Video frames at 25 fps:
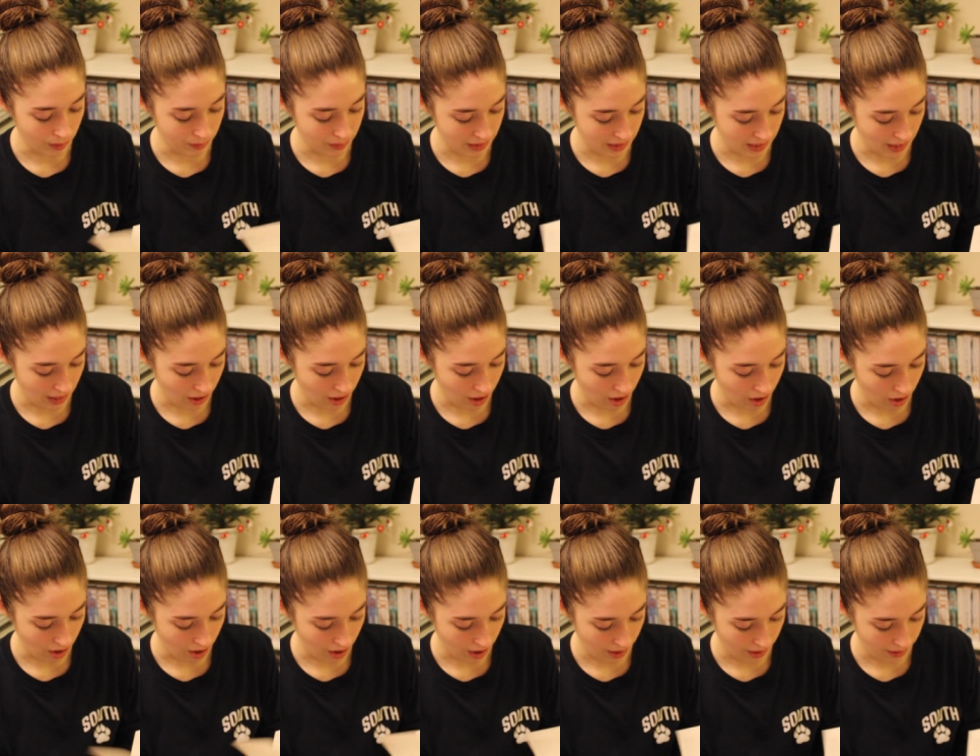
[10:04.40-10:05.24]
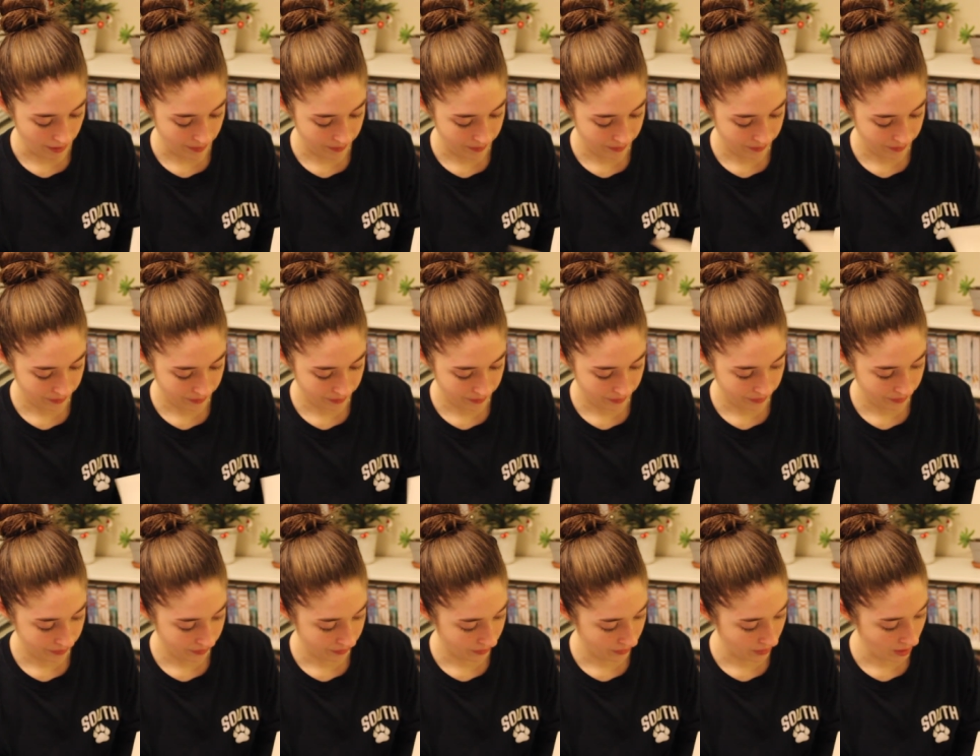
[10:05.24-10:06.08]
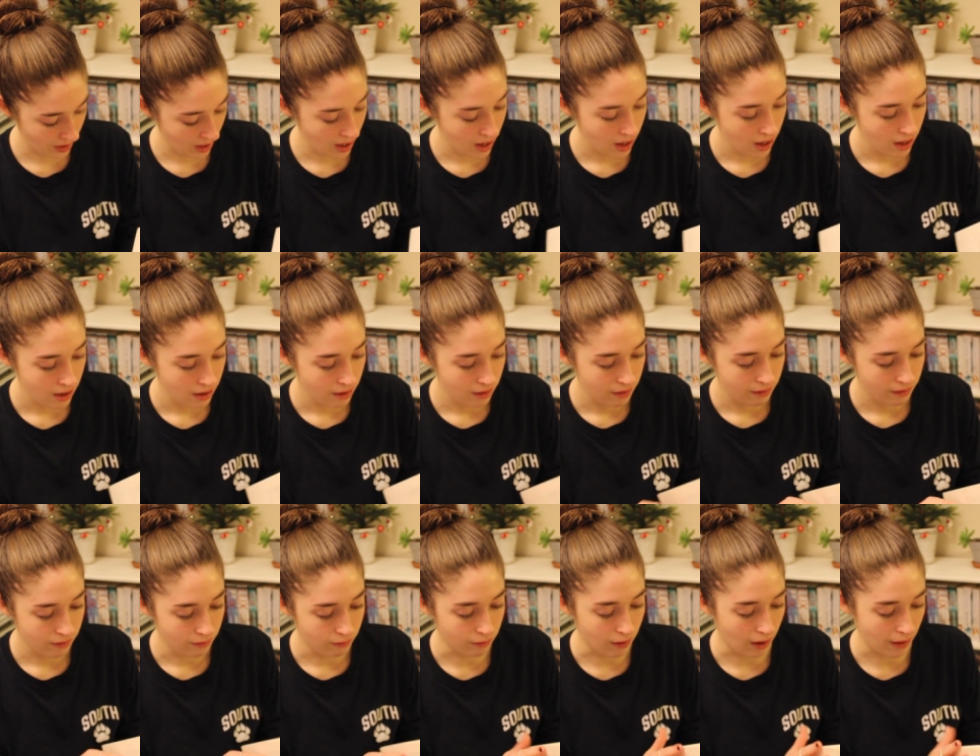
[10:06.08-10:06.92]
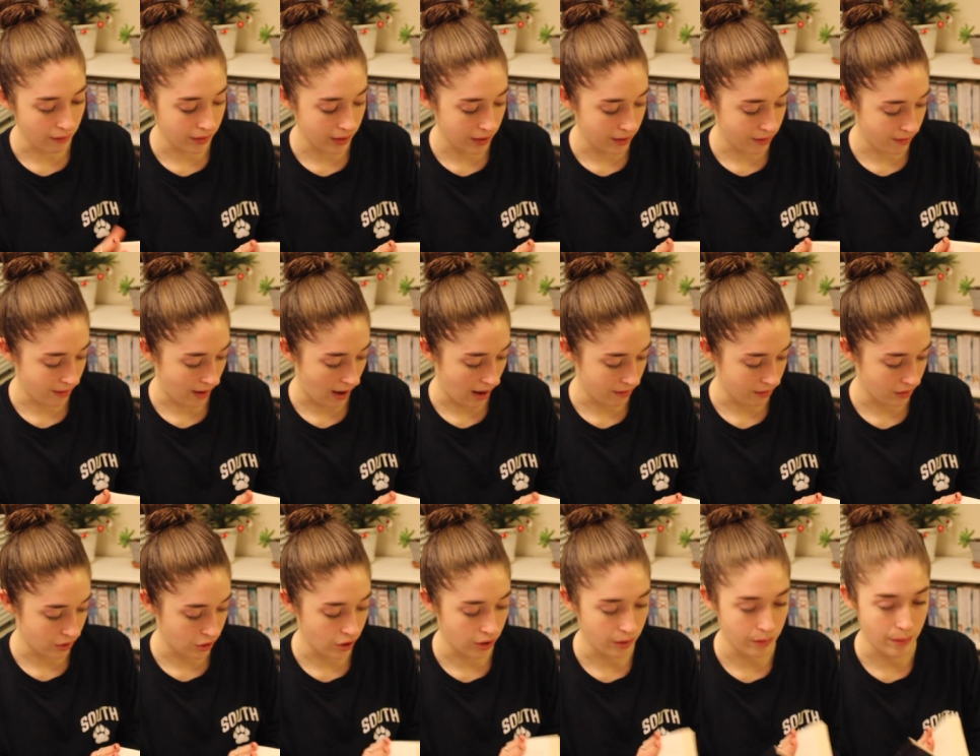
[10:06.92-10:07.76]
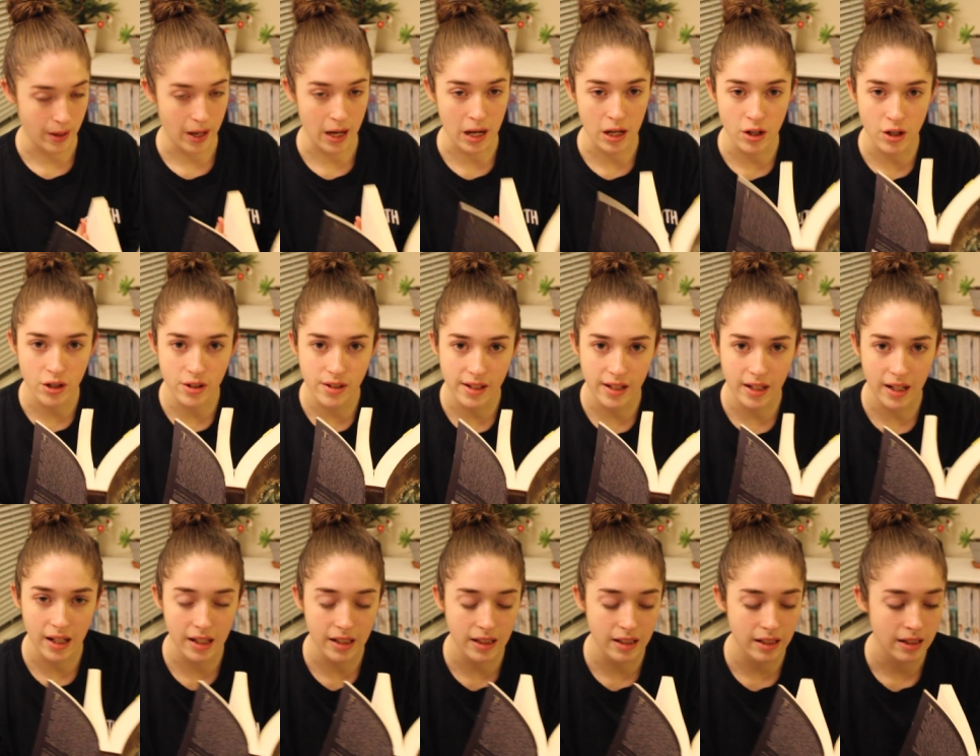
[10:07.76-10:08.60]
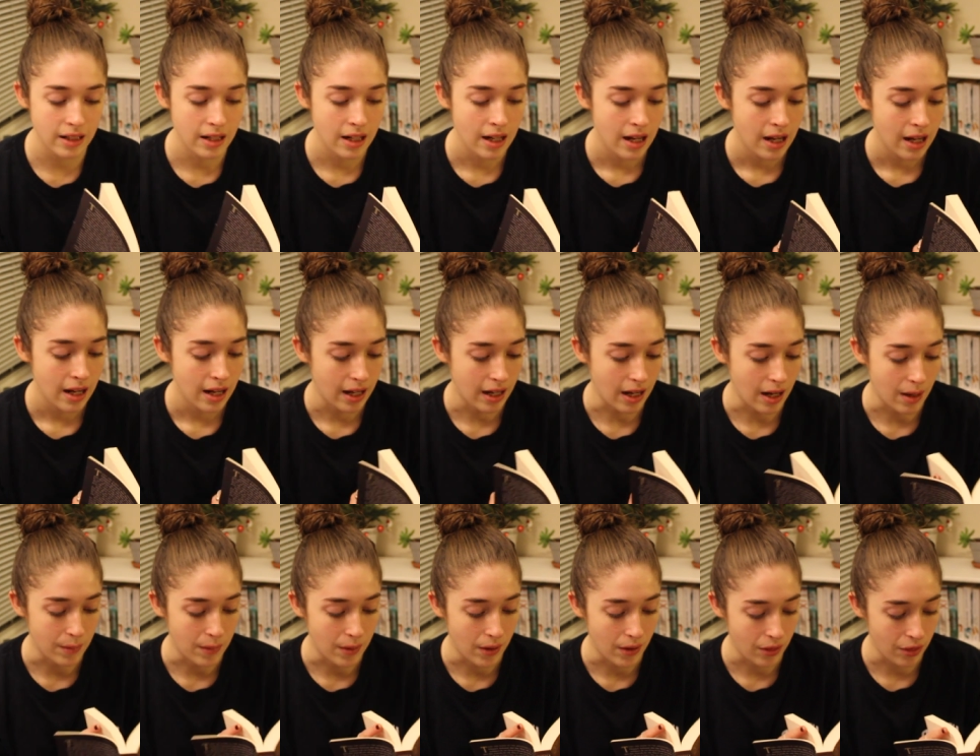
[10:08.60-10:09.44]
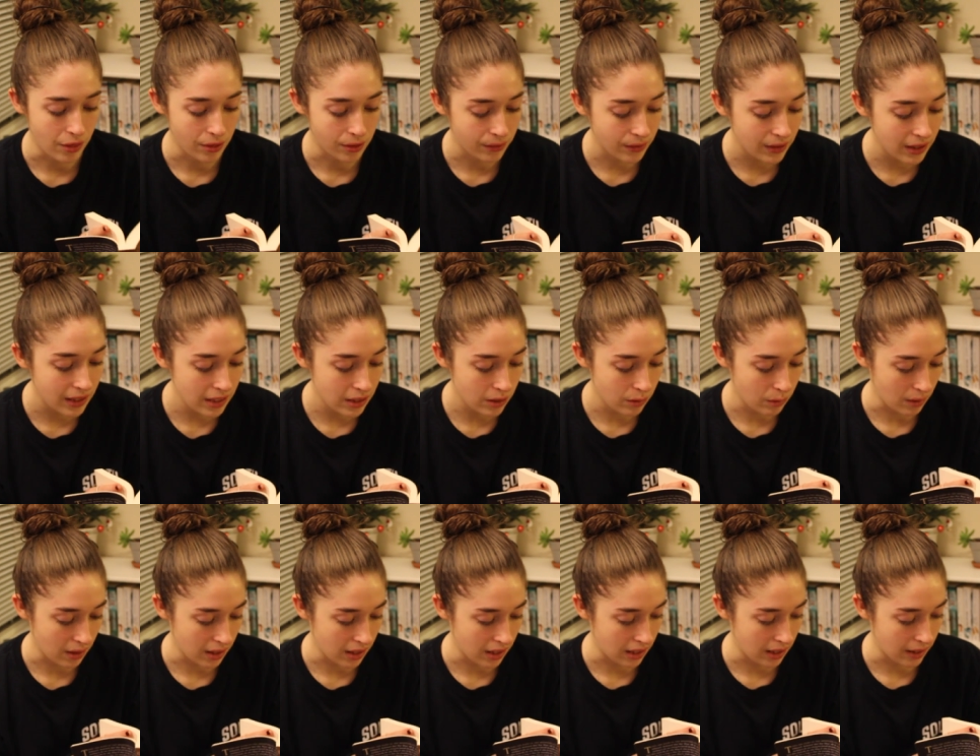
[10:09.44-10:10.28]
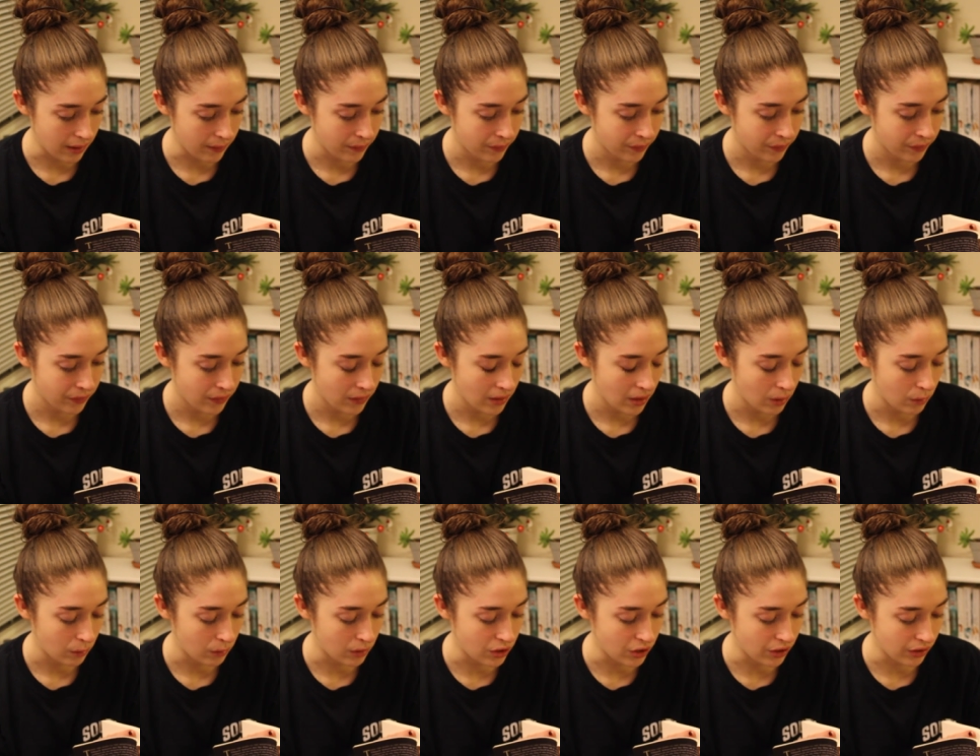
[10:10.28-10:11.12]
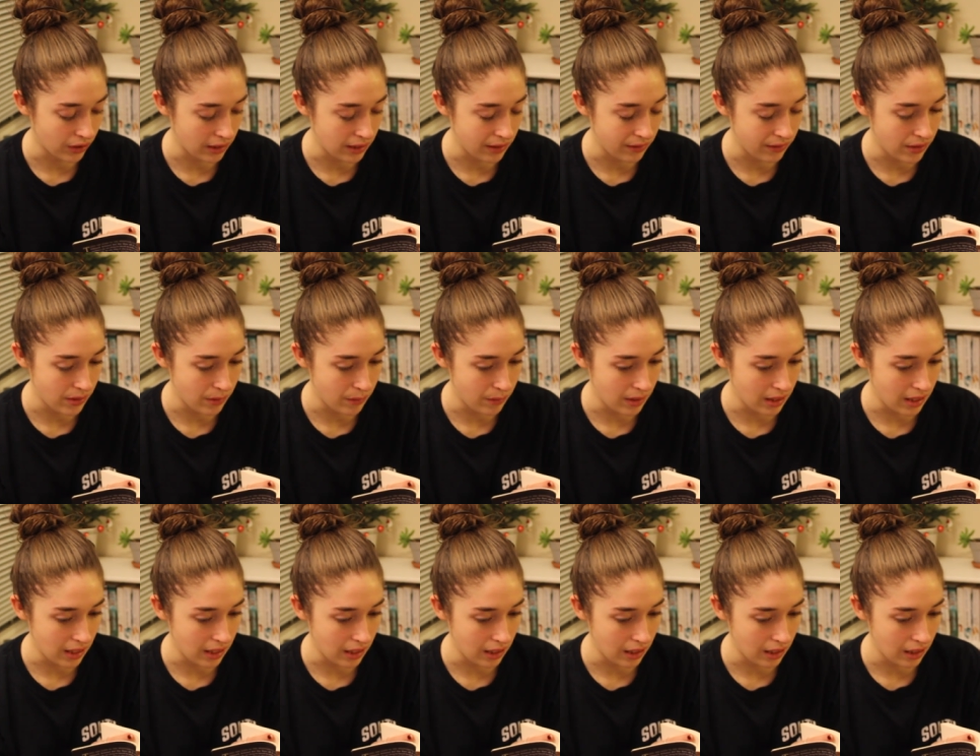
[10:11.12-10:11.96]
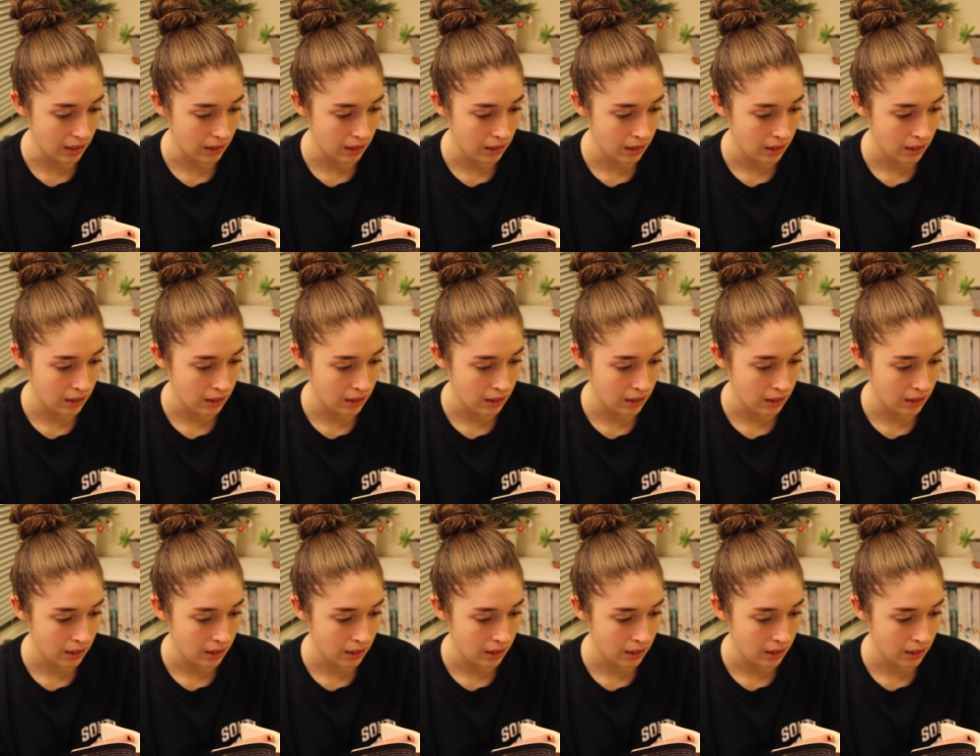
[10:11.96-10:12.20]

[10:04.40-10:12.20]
but there are roughly 500 pages in it, and I'm on 320, which leaves me